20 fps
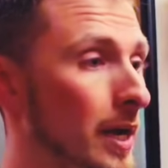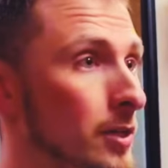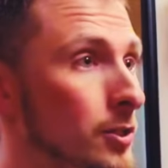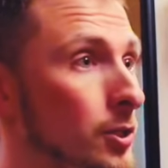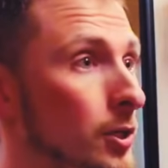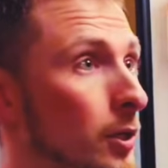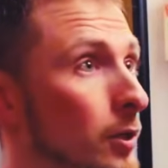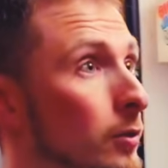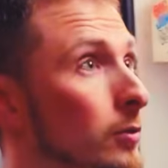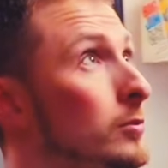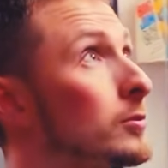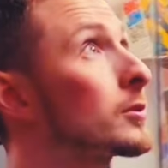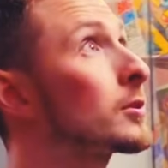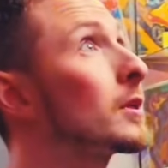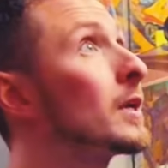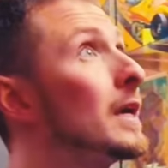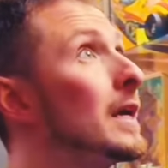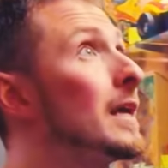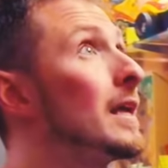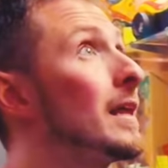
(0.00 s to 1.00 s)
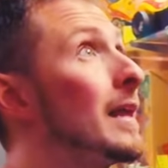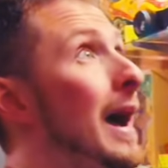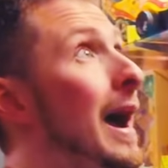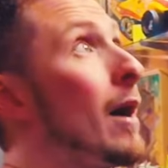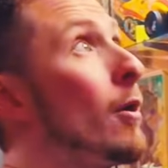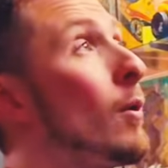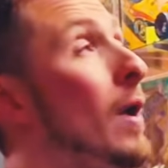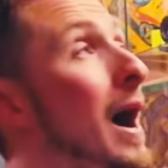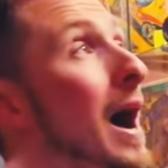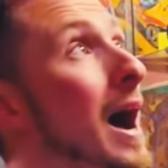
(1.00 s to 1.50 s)
Joes.
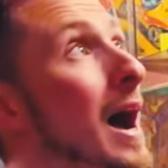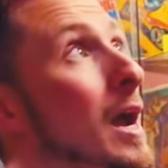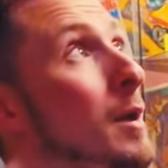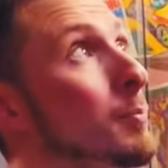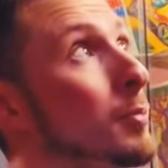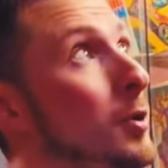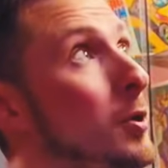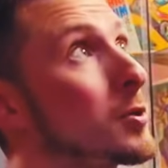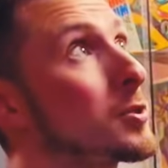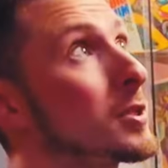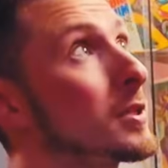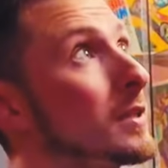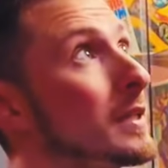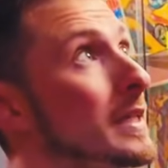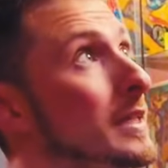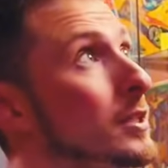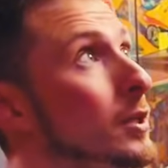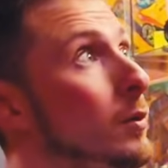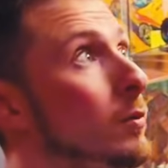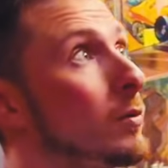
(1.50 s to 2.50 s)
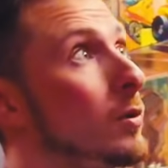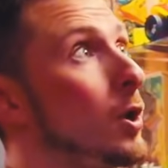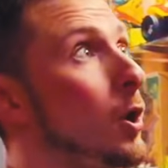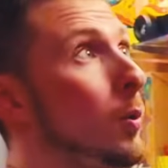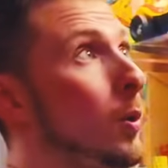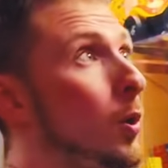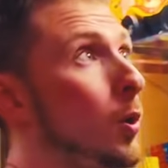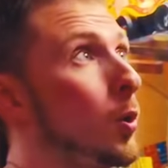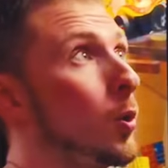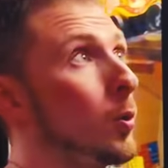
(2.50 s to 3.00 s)
I personally don't
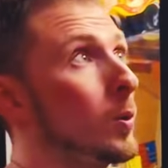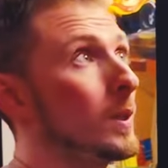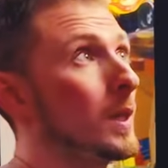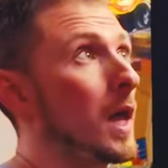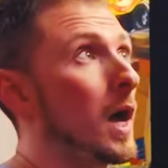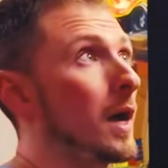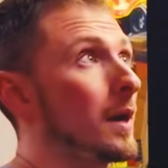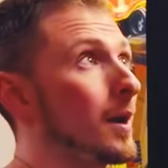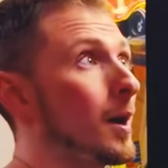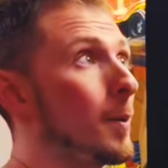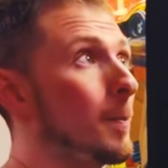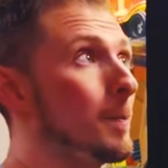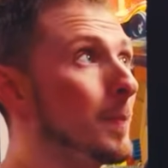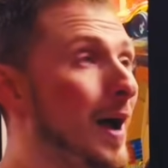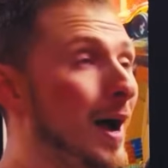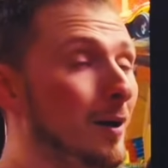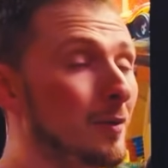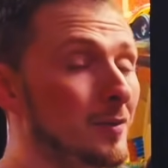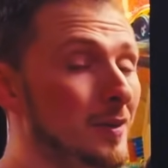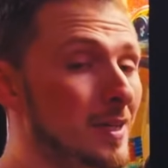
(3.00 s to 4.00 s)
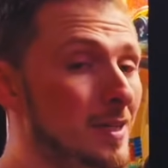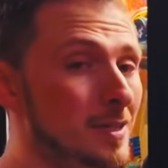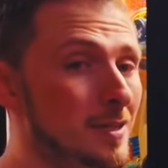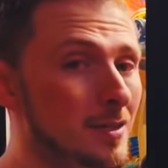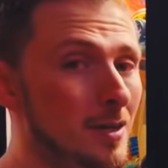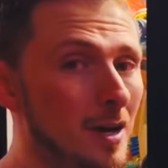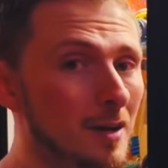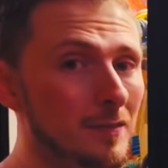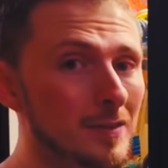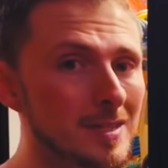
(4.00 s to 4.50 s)
know a whole lot about this
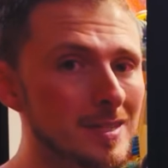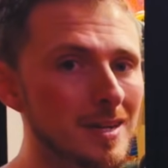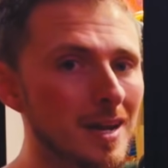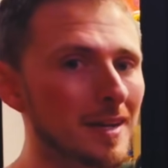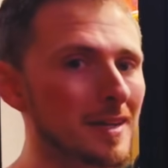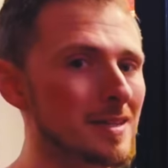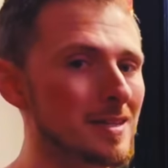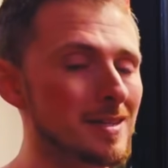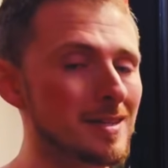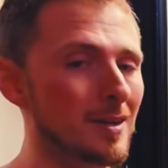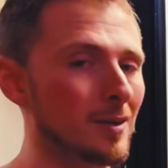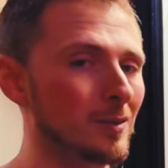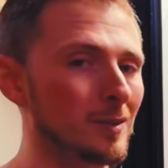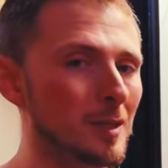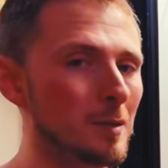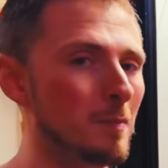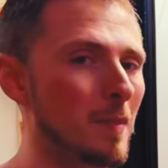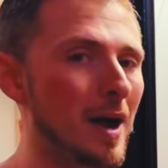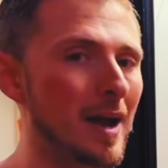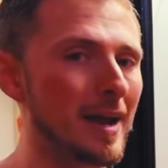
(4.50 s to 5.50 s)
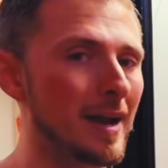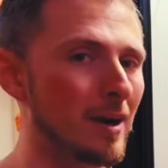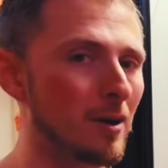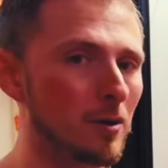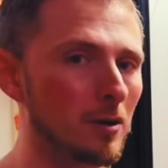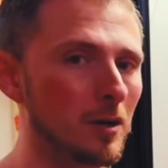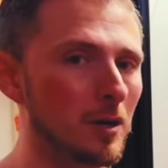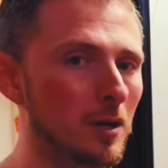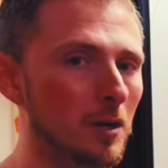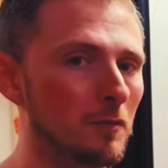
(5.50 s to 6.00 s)
stuff. It's not necessarily my
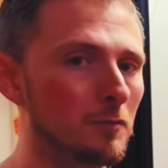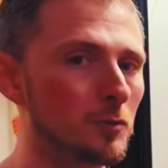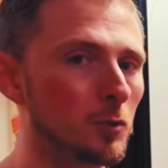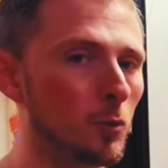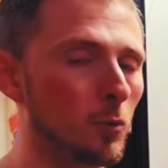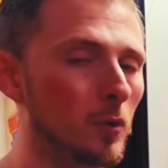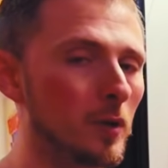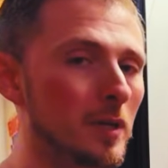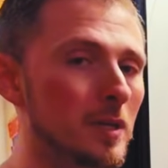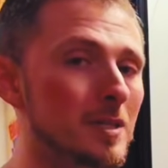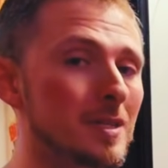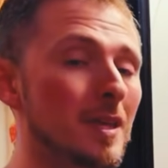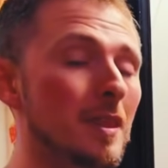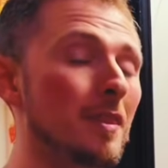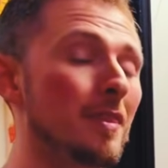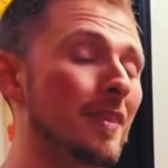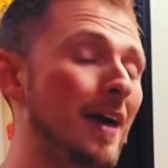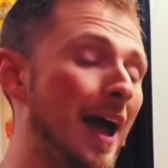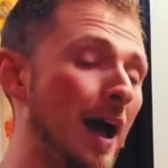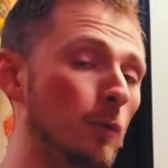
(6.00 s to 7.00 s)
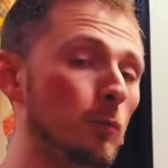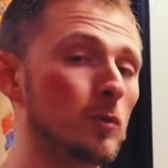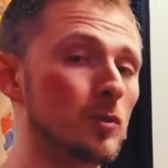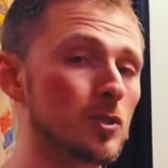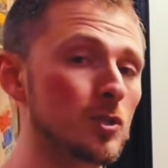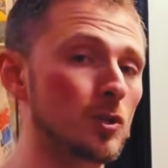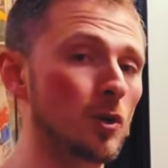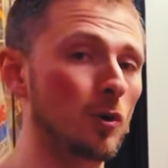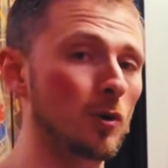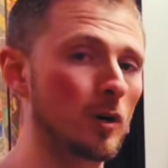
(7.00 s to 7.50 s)
era of toys. That would
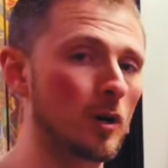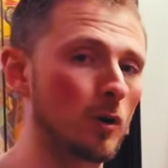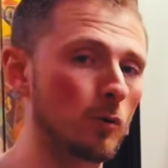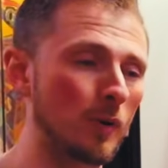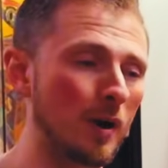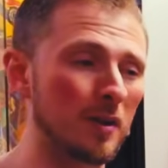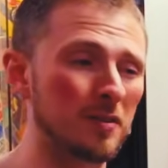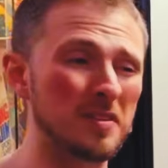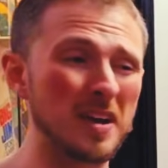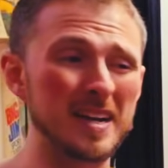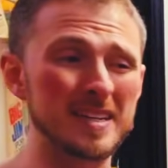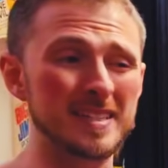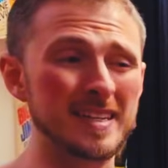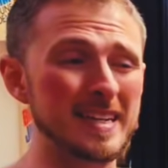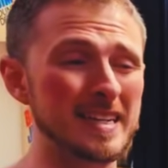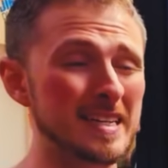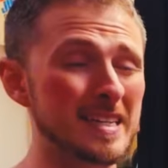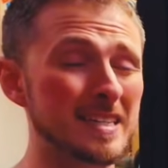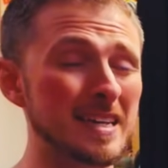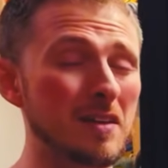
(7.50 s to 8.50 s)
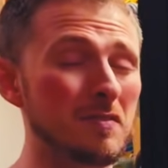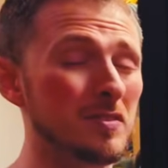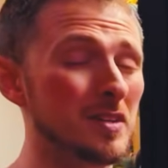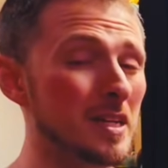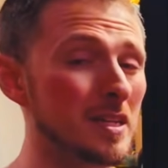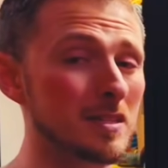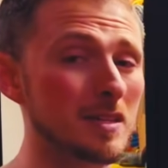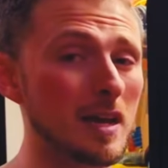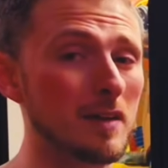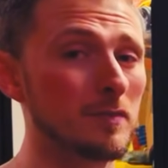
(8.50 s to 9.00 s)
start around
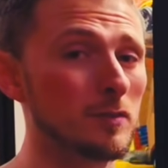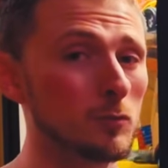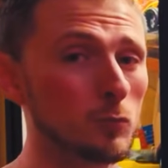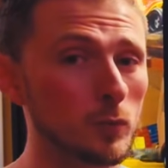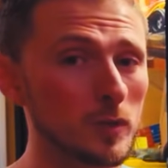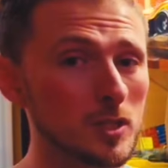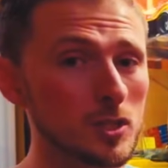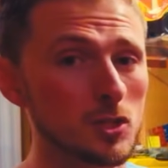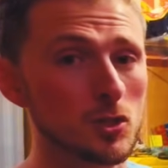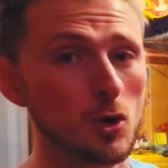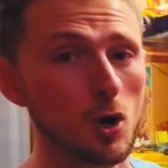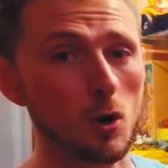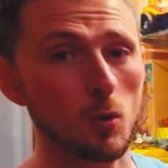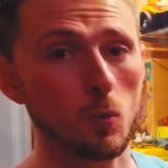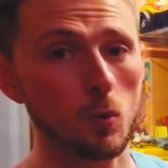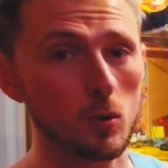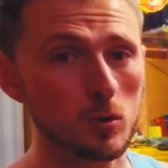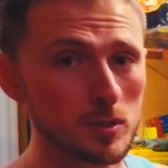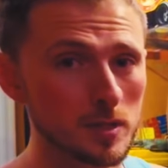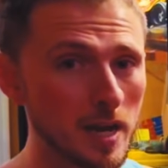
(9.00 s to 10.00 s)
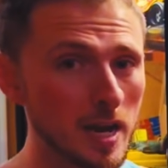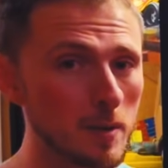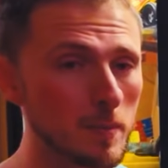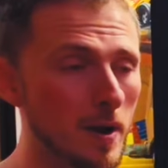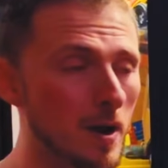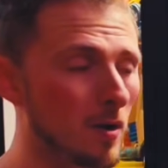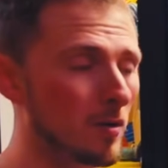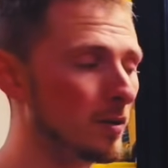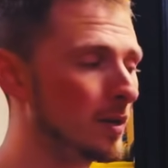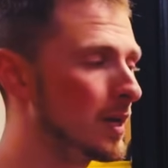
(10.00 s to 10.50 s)
1977 when Star Wars came
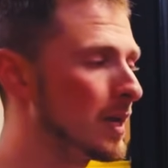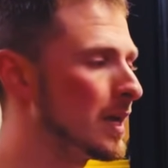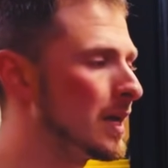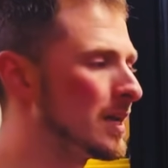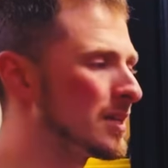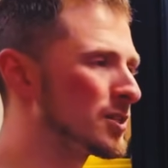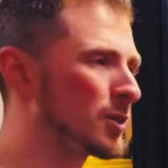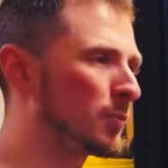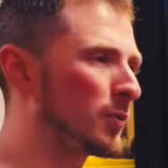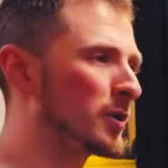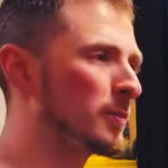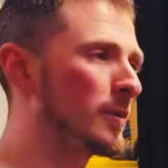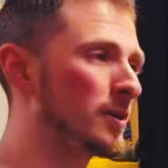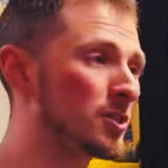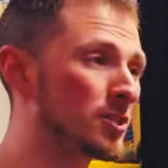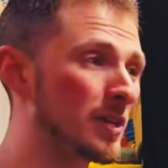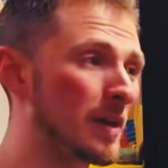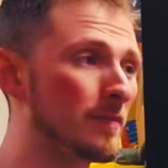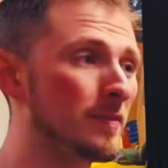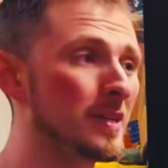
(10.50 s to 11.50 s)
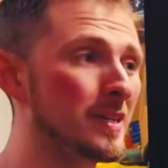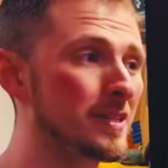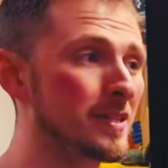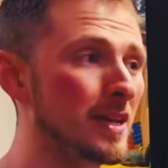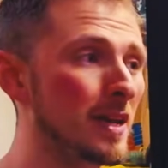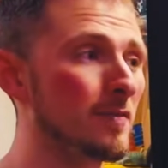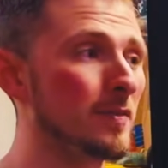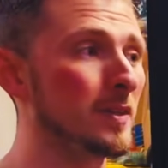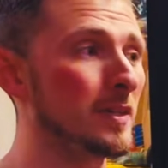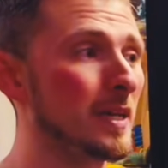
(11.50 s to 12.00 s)
out. So pretty much
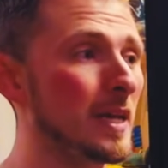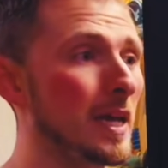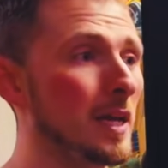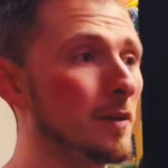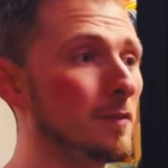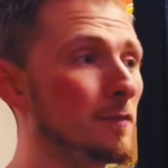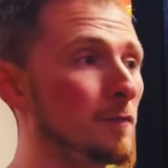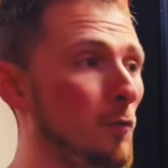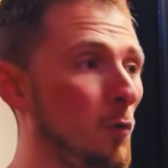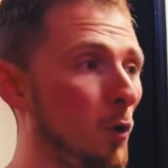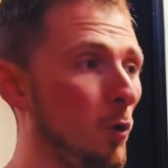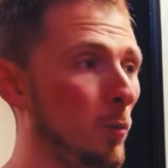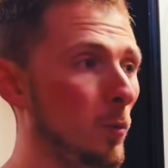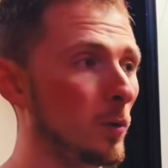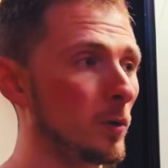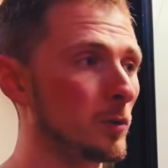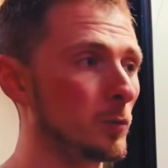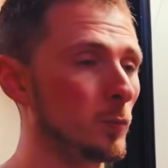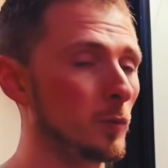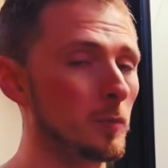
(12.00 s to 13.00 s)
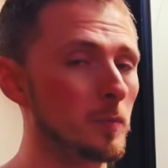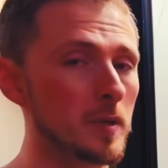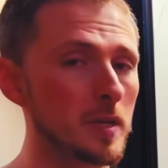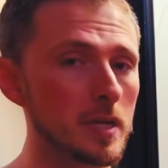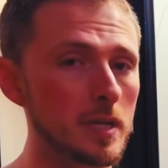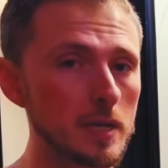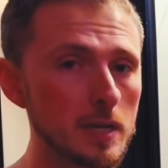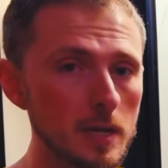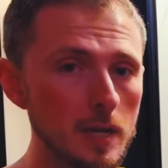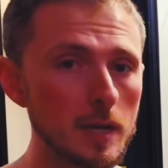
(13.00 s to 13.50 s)
77 and forward would
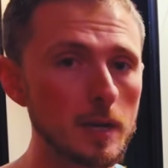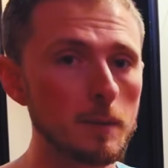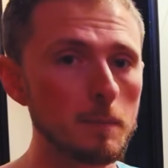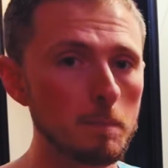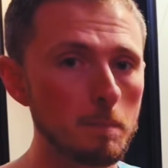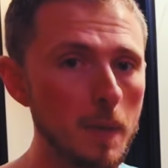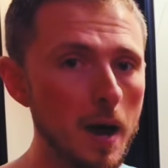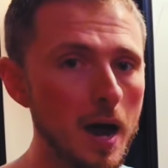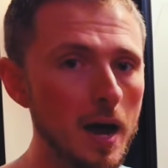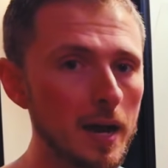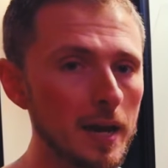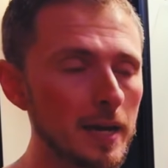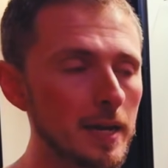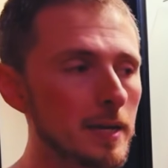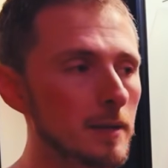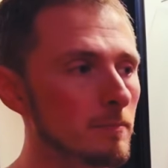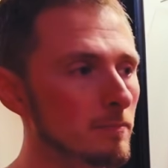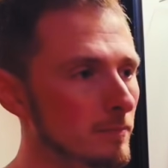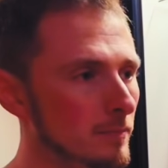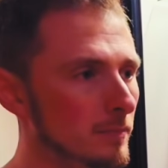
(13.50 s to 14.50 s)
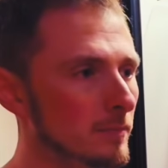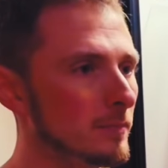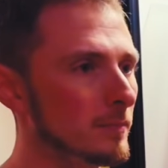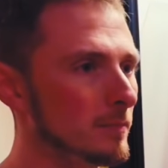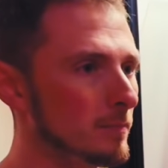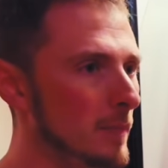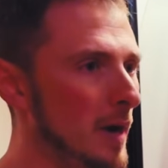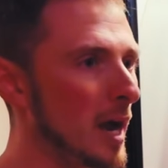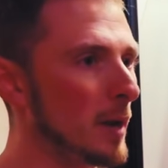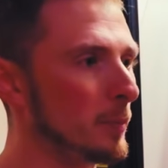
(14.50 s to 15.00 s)
be my
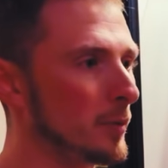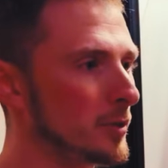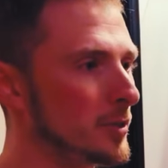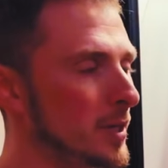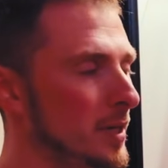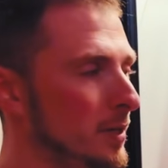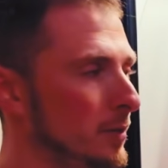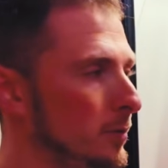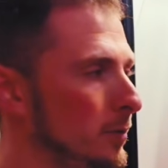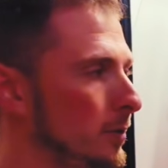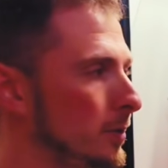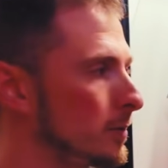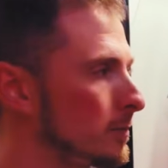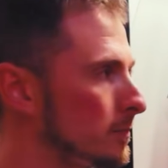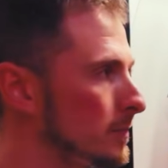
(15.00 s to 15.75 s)
particular